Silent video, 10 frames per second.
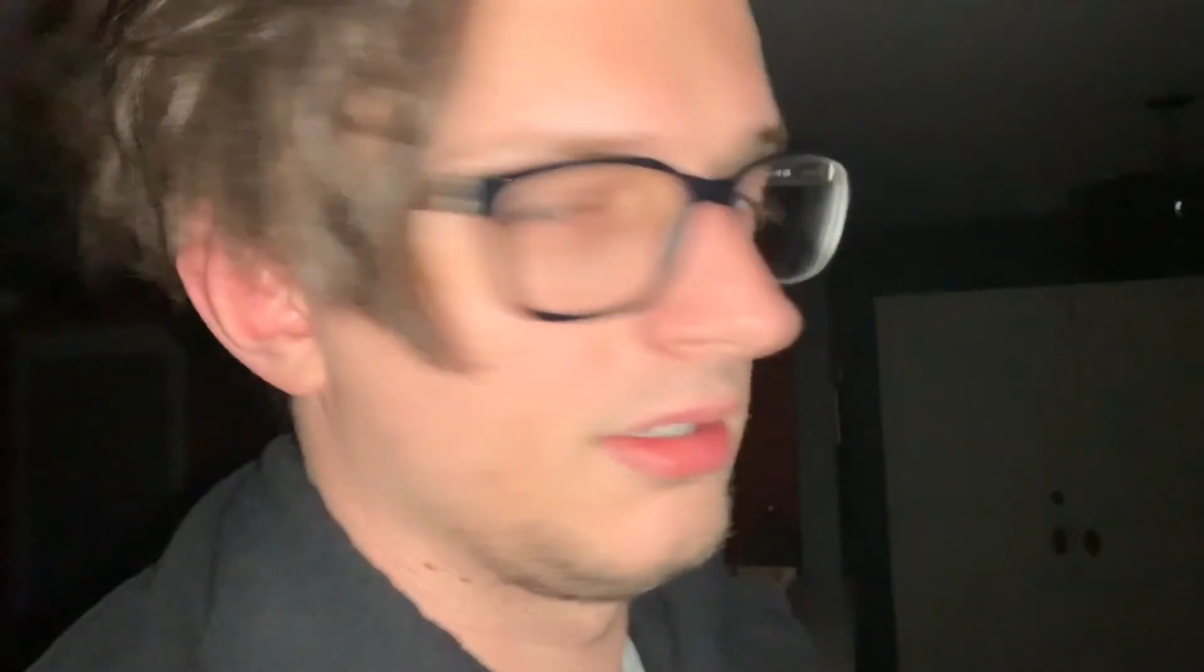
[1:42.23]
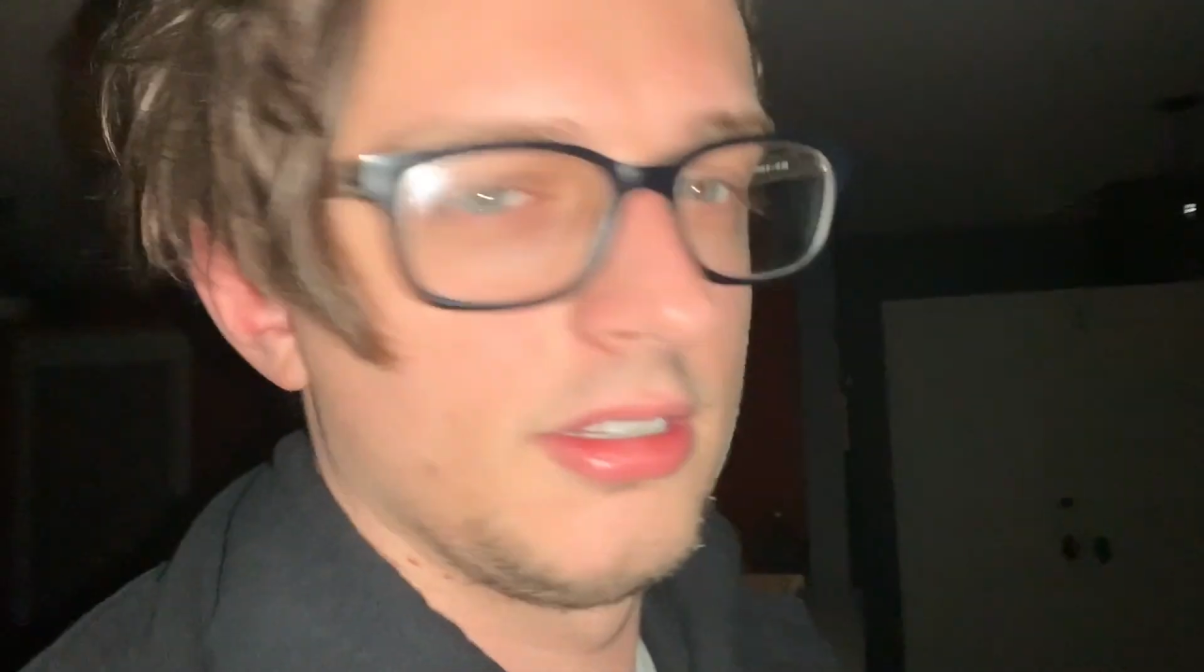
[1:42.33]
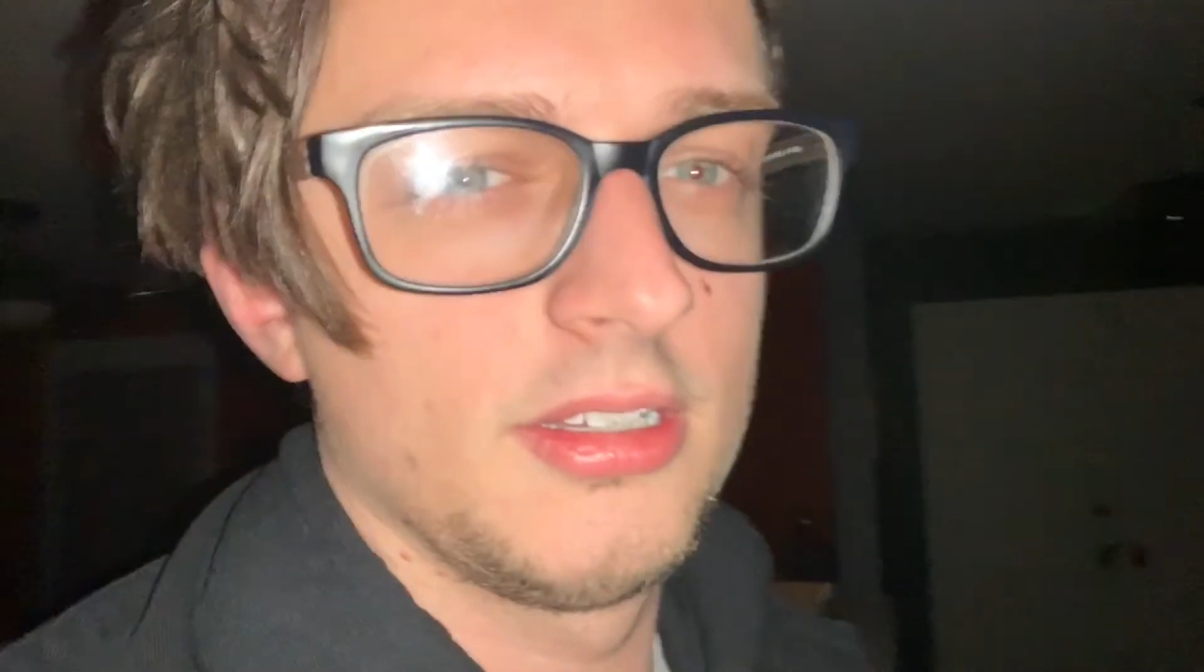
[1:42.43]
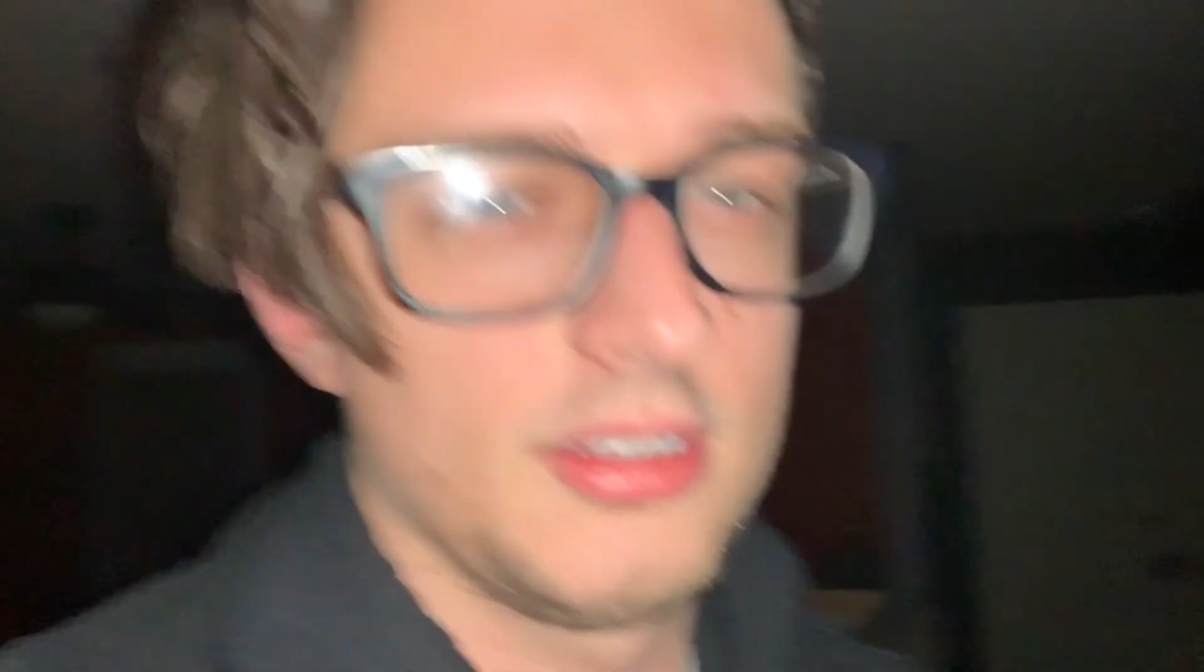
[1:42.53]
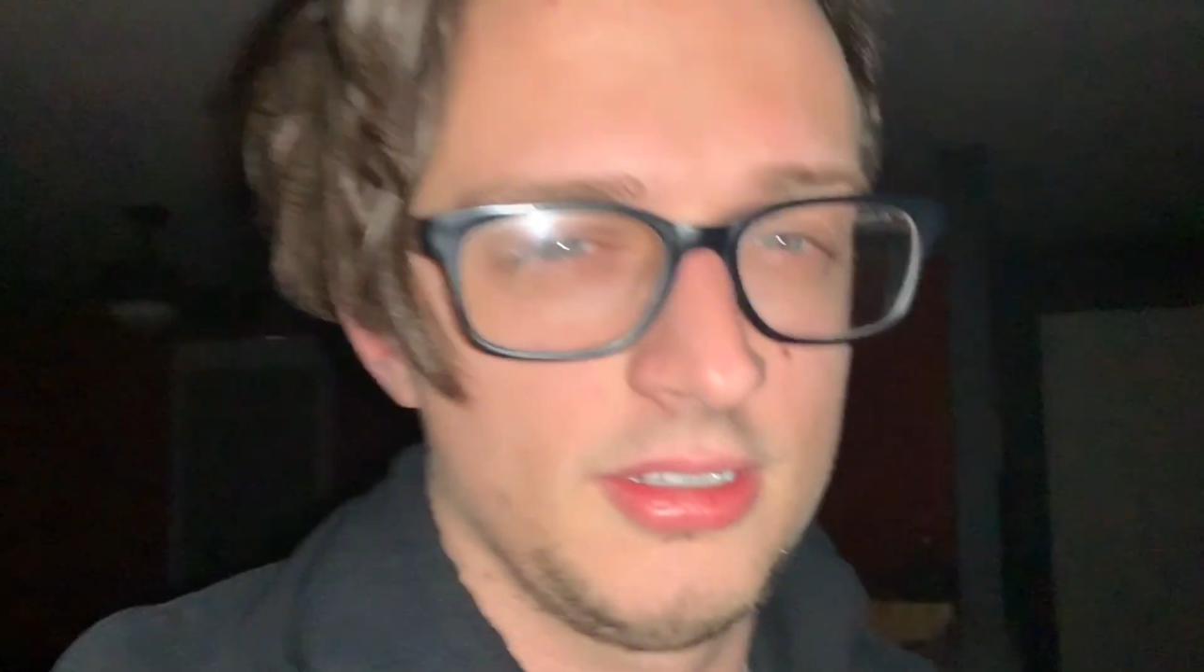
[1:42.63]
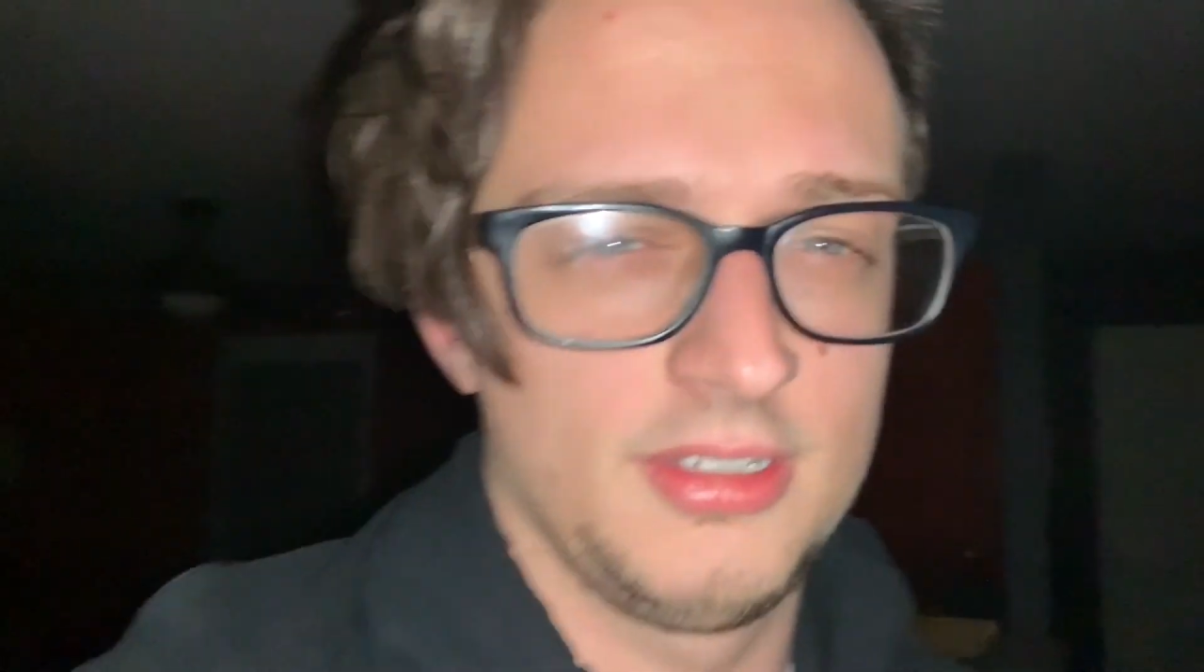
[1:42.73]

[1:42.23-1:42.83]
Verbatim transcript: Mary?